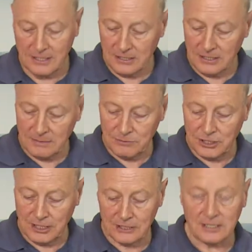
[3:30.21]
keep
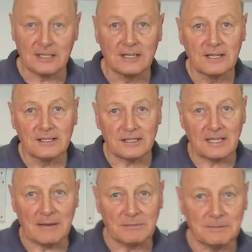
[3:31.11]
changing the
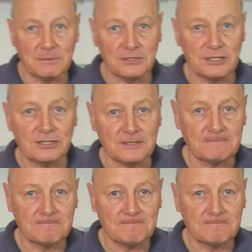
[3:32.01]
camera position.